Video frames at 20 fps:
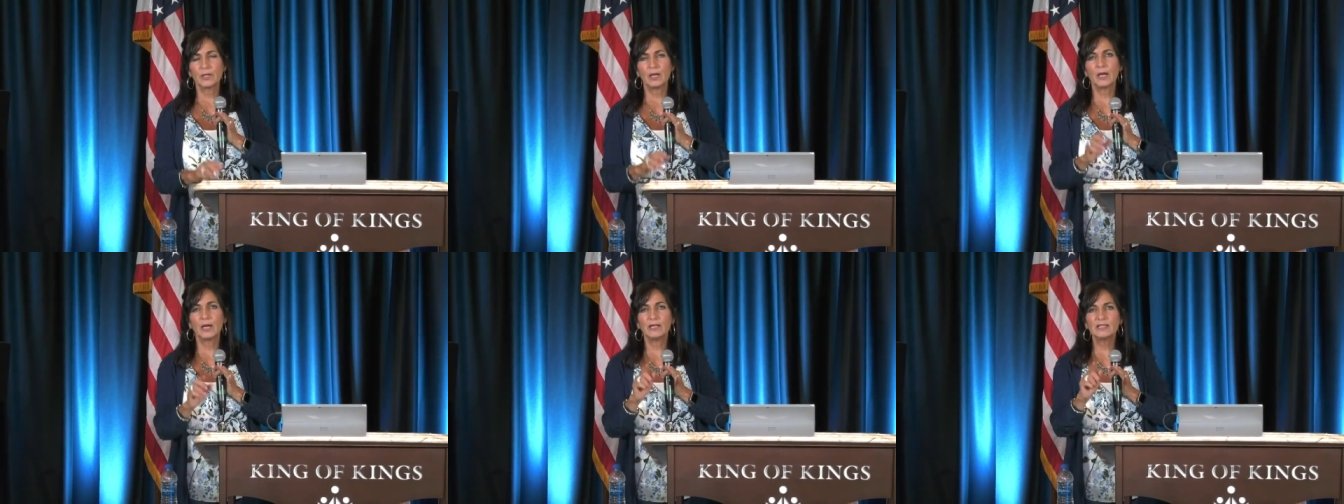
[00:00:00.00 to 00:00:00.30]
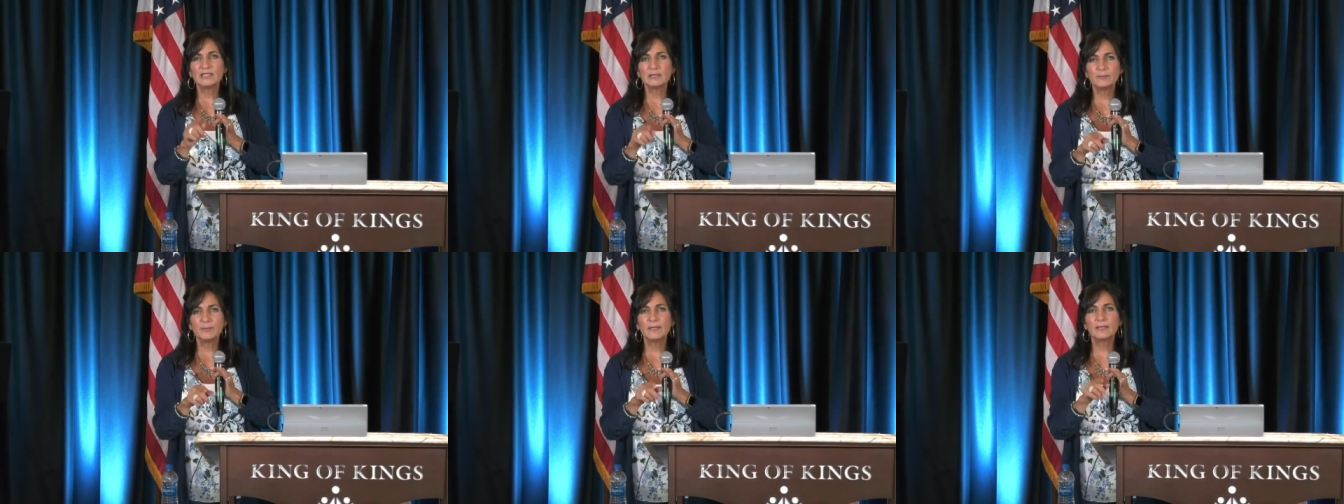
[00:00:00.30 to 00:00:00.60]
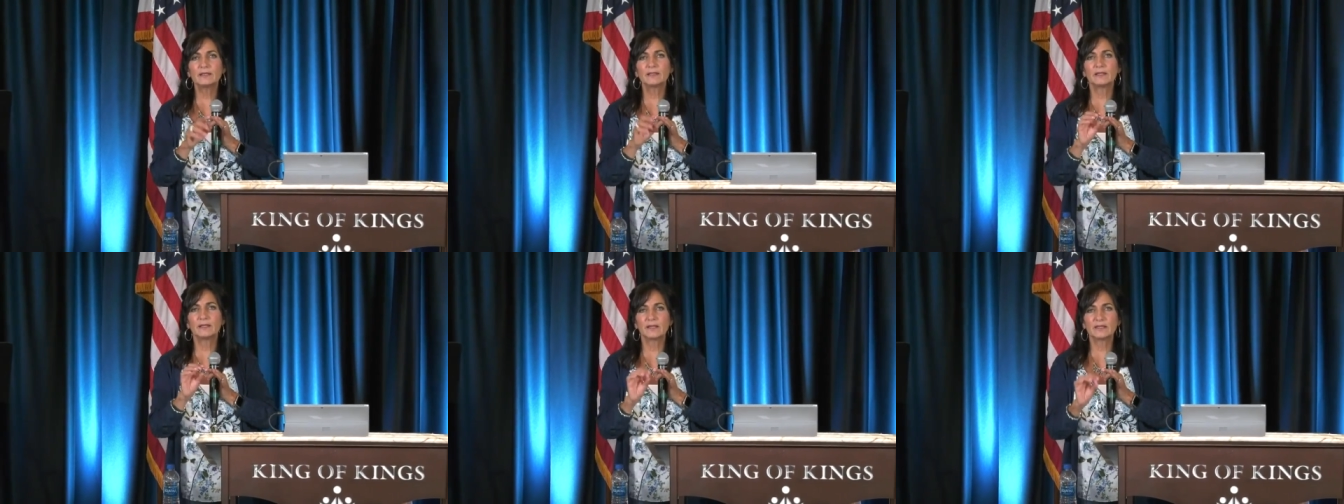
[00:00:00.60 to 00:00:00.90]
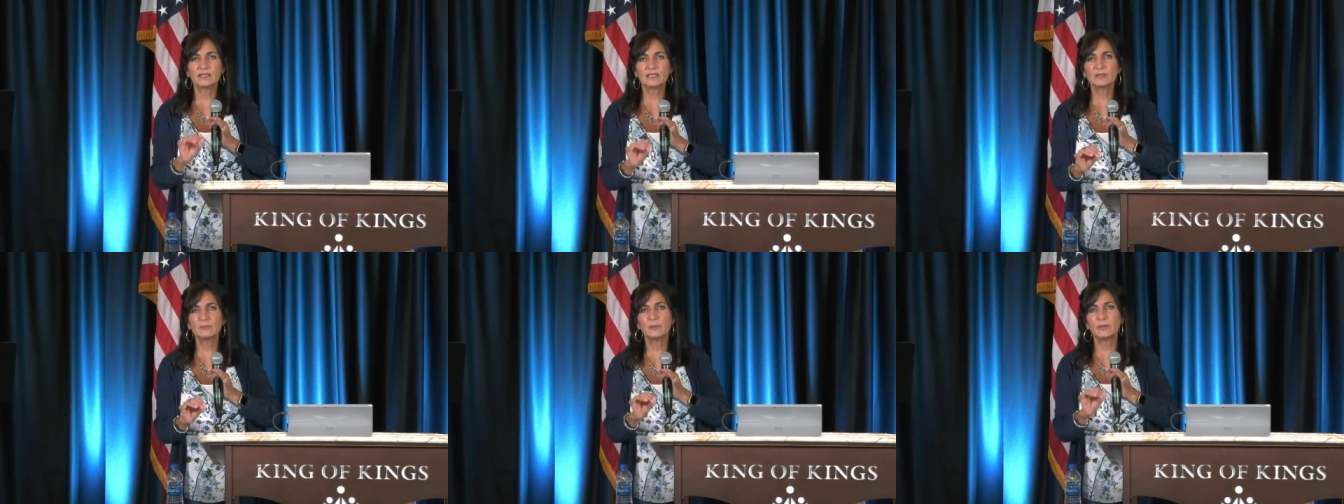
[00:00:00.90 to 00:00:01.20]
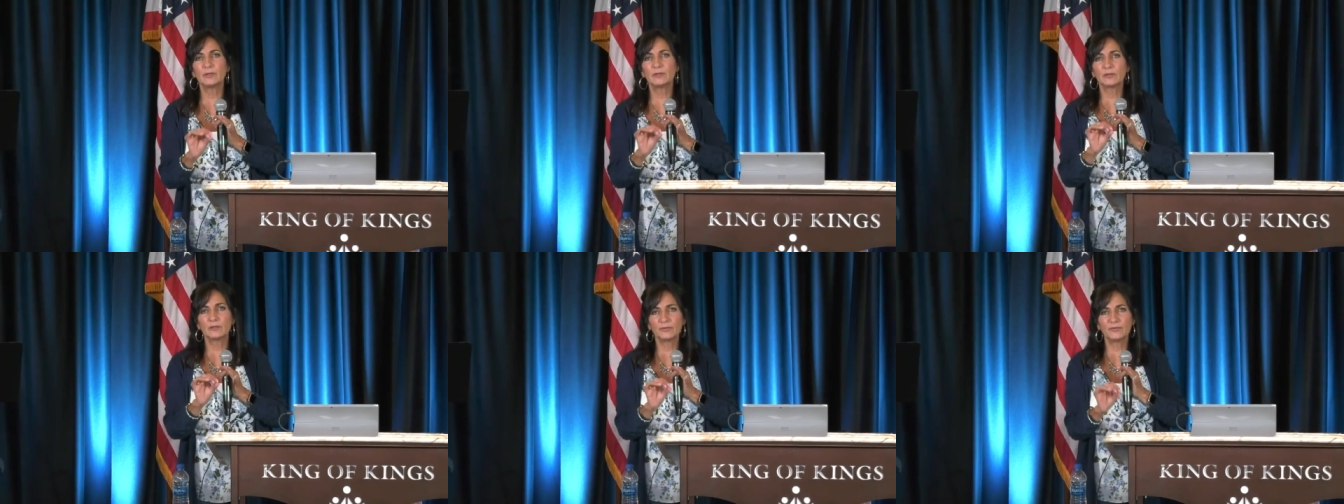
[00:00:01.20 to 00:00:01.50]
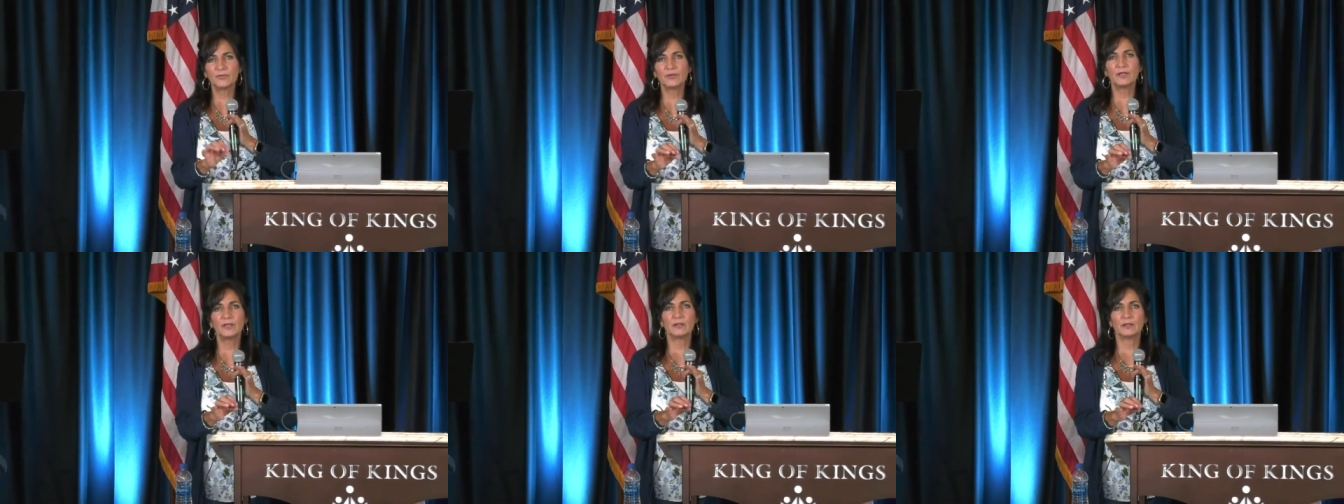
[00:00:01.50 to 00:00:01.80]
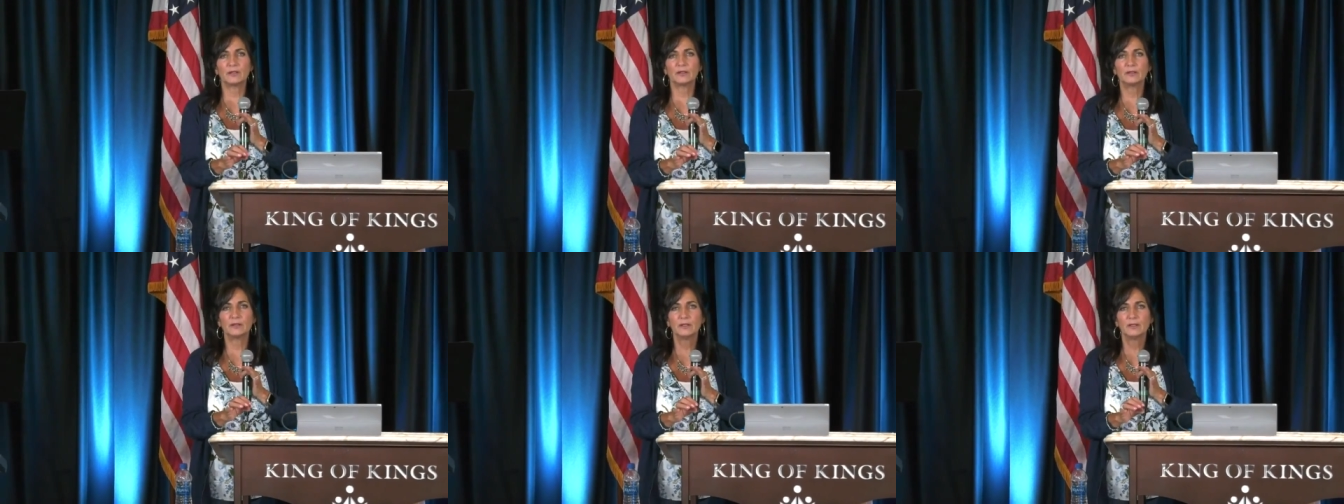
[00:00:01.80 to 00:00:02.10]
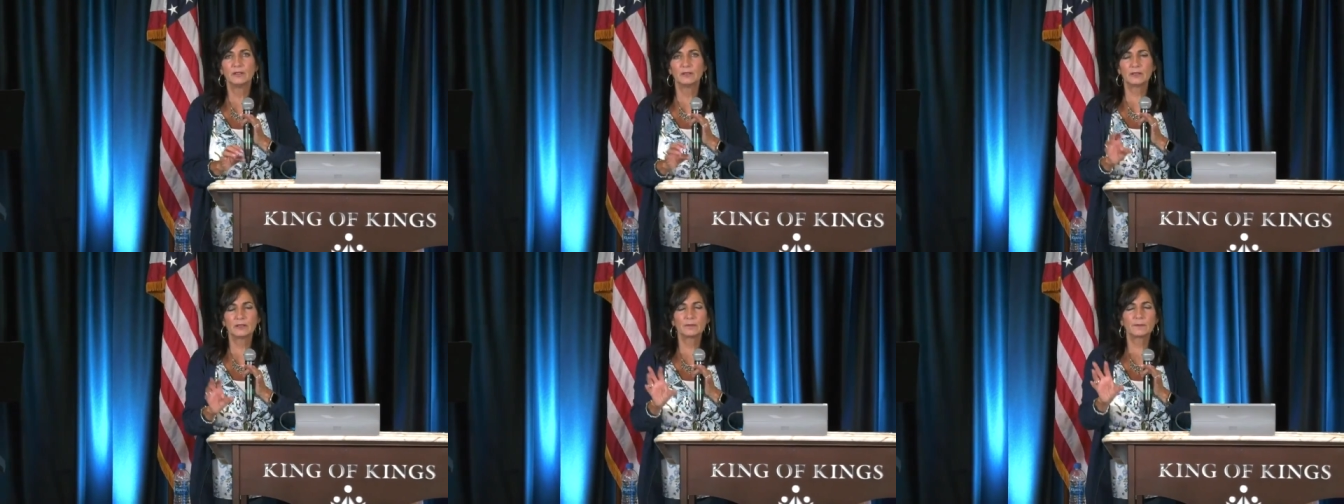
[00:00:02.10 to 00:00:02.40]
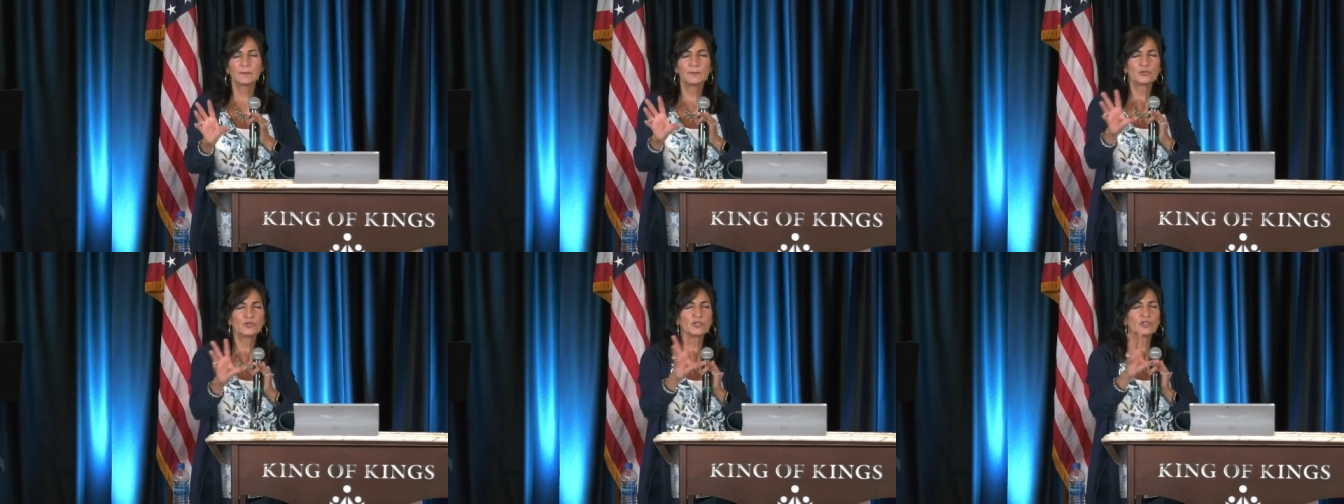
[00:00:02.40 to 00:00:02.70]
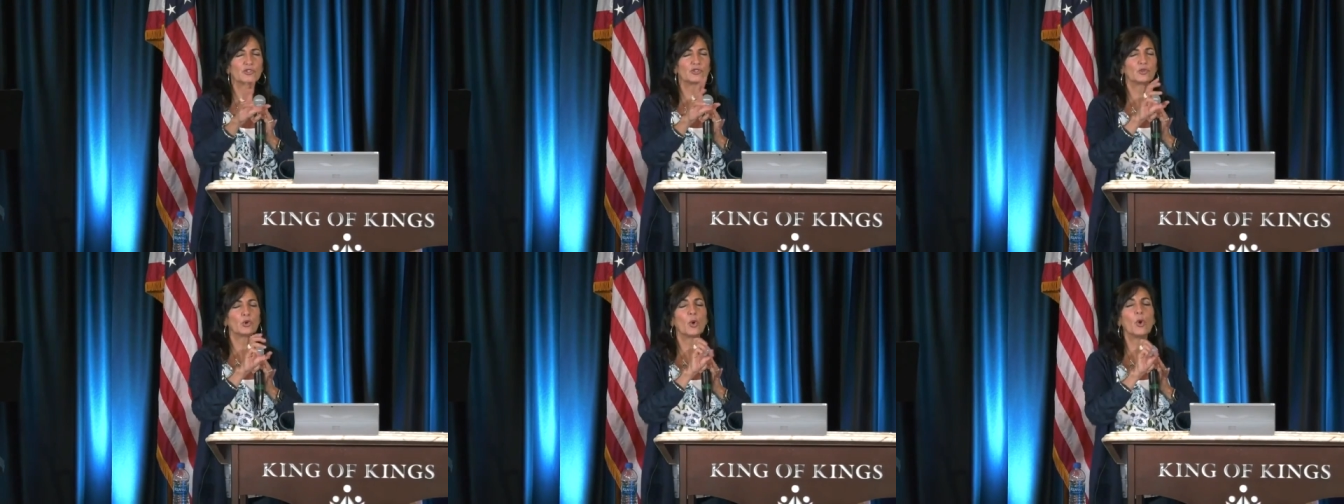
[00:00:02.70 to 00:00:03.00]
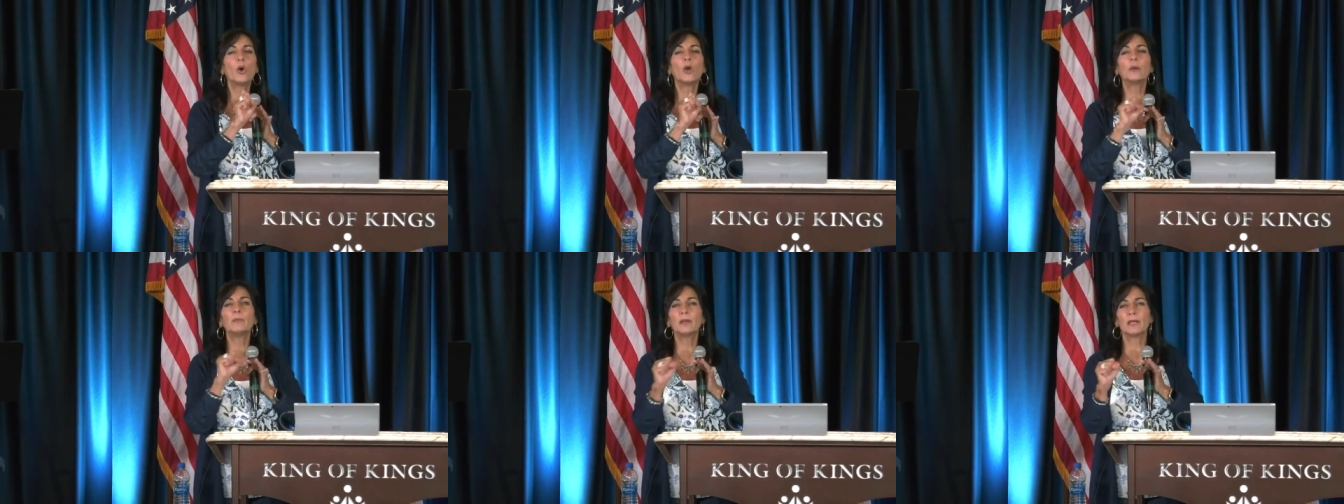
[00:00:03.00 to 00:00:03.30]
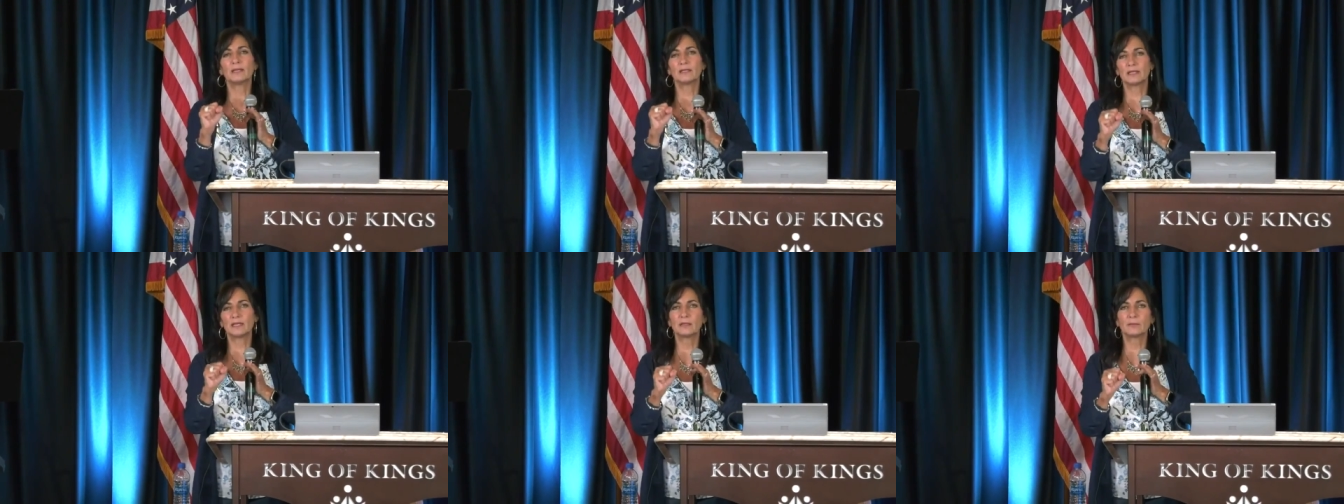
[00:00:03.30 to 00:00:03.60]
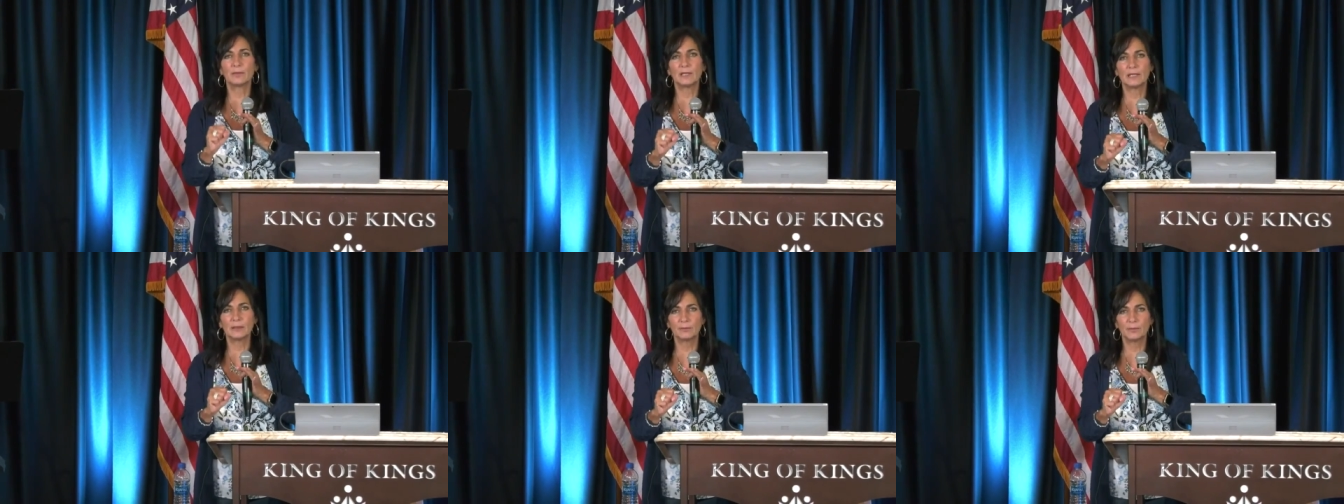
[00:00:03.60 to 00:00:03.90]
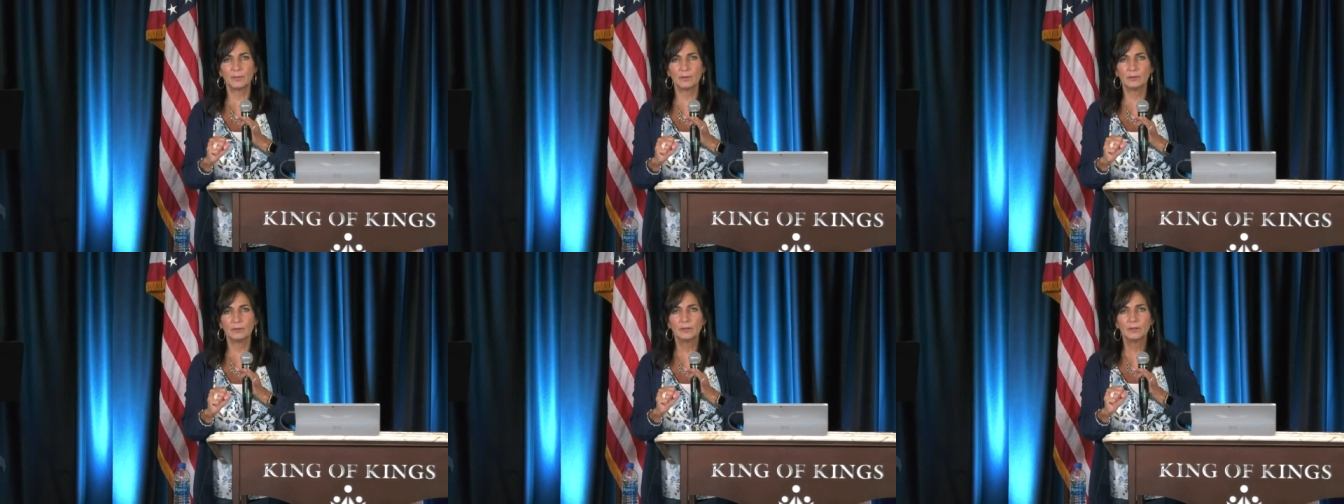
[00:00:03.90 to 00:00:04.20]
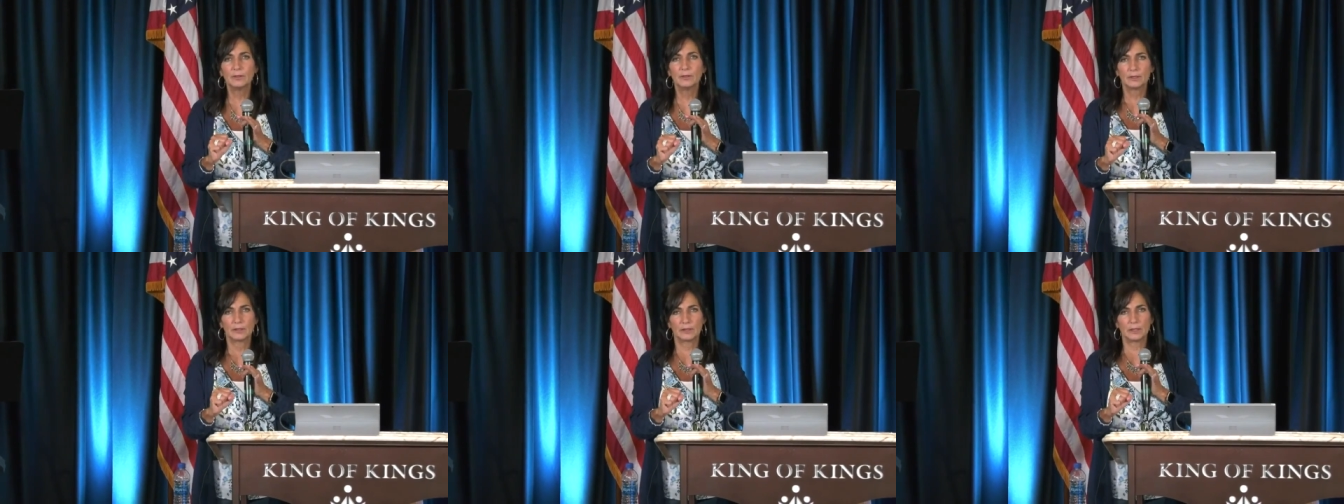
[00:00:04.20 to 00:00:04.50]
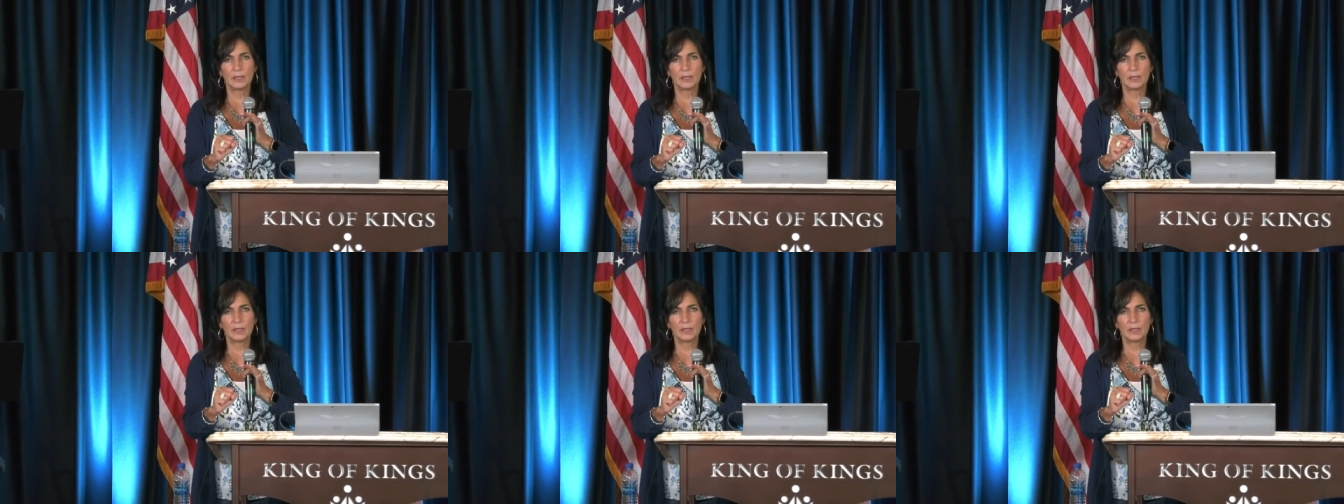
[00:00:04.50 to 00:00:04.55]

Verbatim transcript: So now I speak to that spirit of fear that's been just tormenting people.